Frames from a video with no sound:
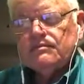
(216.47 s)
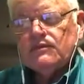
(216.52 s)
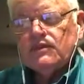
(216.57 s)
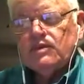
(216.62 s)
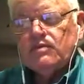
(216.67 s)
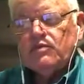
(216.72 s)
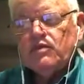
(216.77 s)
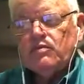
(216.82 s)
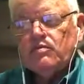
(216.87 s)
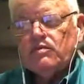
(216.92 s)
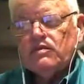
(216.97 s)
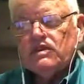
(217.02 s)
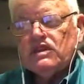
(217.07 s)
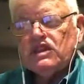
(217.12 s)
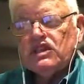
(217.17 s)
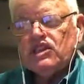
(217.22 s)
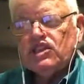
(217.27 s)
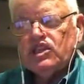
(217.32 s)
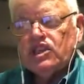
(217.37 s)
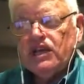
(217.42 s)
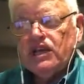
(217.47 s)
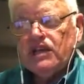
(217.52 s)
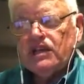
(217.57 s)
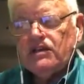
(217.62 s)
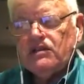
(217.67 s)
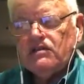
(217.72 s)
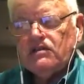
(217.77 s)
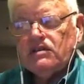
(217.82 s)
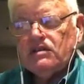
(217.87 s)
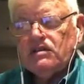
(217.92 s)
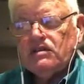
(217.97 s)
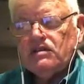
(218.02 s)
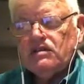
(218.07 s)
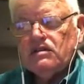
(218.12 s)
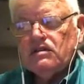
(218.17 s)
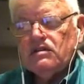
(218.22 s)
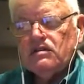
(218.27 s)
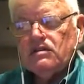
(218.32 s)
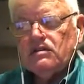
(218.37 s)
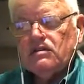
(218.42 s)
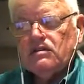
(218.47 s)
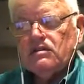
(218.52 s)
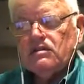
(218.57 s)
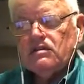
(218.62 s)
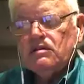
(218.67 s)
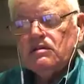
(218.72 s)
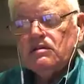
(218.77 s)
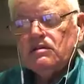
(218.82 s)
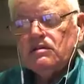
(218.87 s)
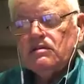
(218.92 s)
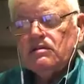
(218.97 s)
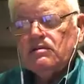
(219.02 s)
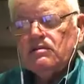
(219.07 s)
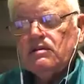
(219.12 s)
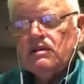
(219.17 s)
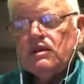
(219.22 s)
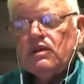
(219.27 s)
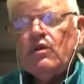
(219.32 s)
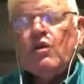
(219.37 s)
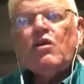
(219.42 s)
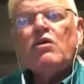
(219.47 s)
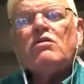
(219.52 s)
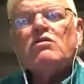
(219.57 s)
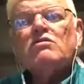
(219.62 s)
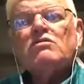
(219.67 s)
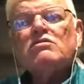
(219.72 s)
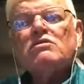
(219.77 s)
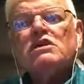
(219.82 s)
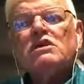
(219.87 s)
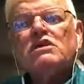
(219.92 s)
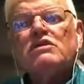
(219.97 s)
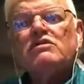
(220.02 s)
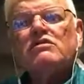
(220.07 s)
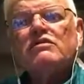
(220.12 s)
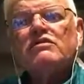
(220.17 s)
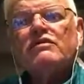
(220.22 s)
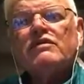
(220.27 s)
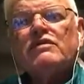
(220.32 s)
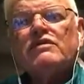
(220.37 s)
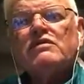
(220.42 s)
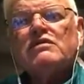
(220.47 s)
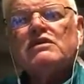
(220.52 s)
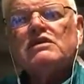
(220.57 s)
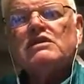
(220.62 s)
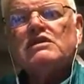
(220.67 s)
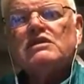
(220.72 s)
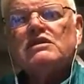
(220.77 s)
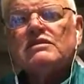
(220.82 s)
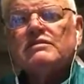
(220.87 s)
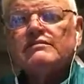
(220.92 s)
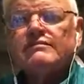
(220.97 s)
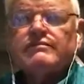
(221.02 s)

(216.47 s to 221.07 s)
the purpose it shares with all the universe.